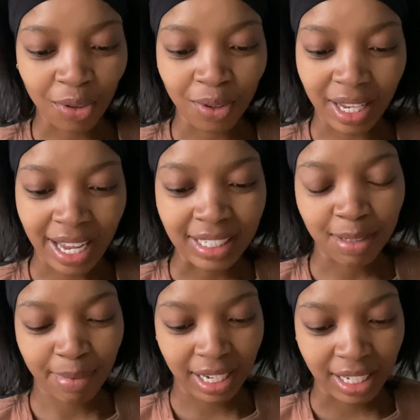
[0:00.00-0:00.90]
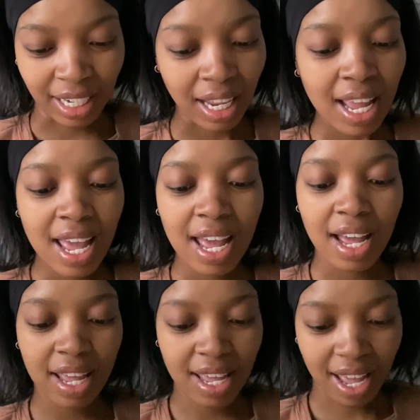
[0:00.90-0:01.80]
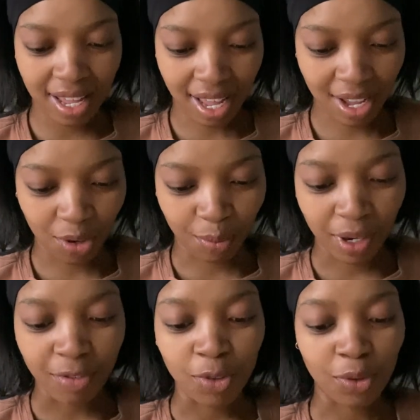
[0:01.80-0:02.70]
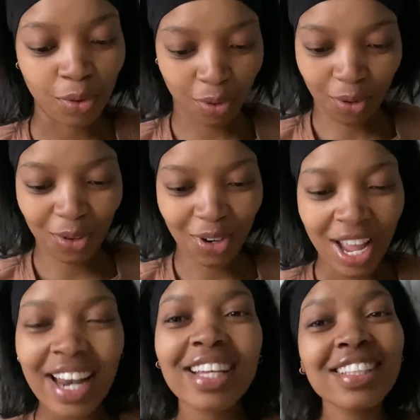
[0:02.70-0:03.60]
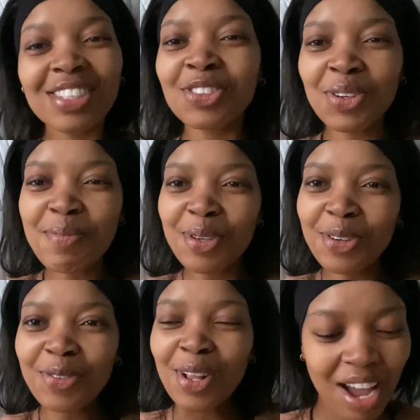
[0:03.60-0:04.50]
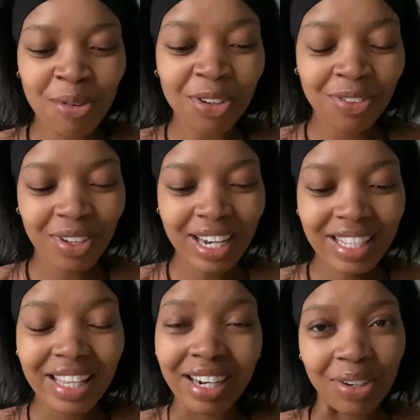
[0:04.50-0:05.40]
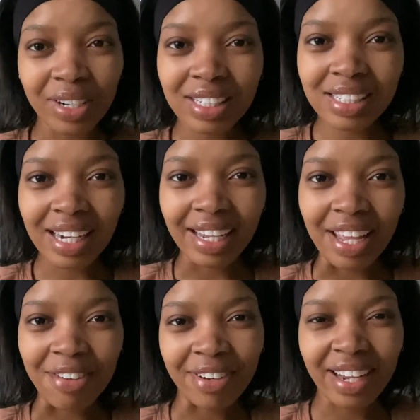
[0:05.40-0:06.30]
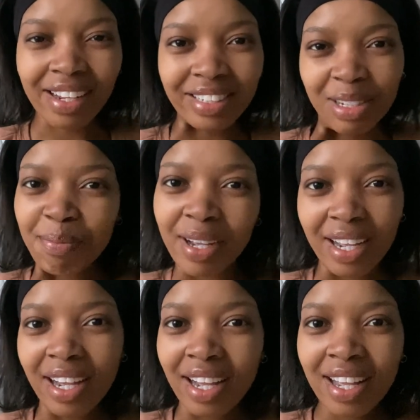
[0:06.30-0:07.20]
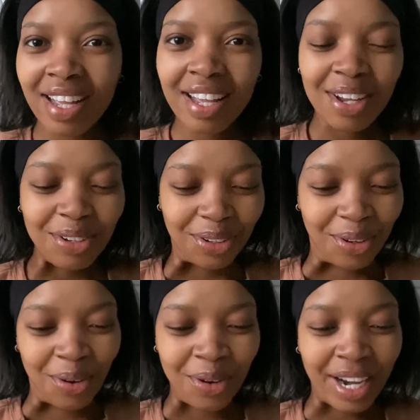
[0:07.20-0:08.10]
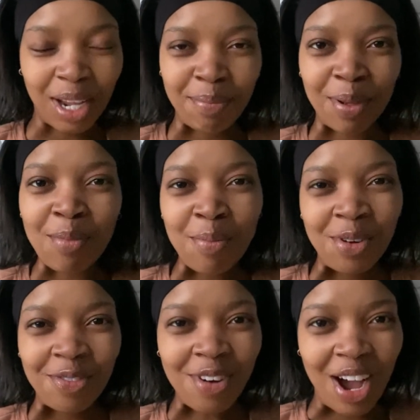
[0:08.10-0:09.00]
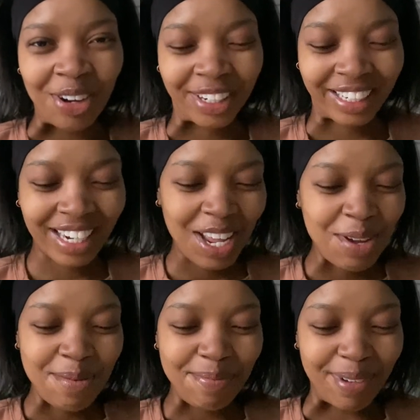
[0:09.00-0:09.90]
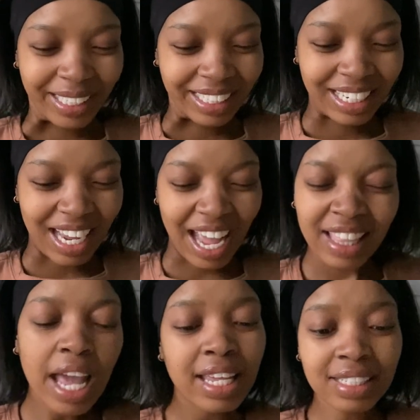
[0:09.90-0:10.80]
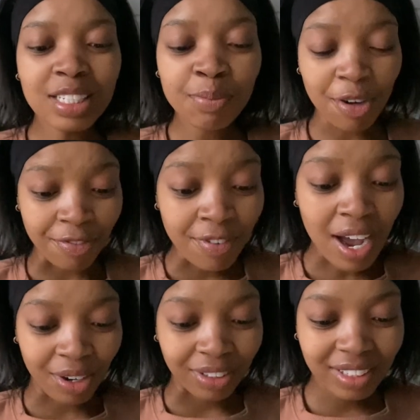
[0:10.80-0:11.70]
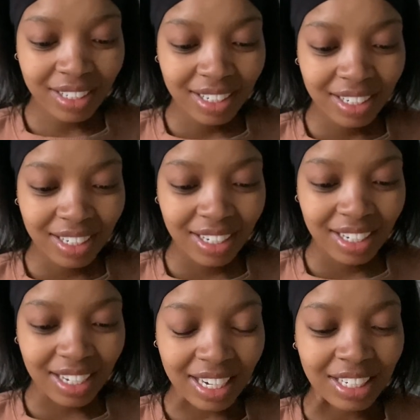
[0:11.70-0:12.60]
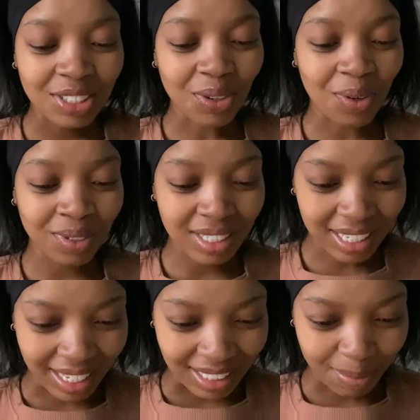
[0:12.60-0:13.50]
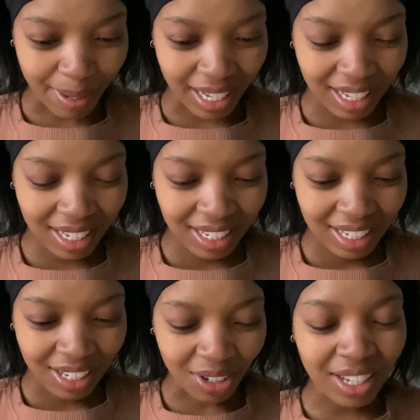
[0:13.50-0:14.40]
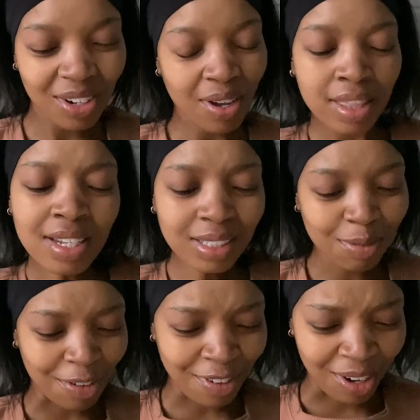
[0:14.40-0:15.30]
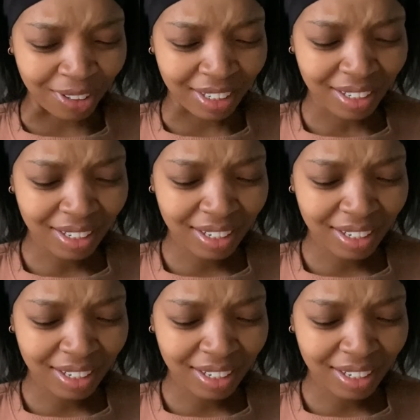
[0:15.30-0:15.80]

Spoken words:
yuku dlaya chimeleni. Hi hi hi lumugavu lungo. Like it's so beautiful. I would have thought like the lyrics like have like a deeper, you know, like a bit more profound, but I guess it's profound in its own sense. But okay, no, I think it's profound.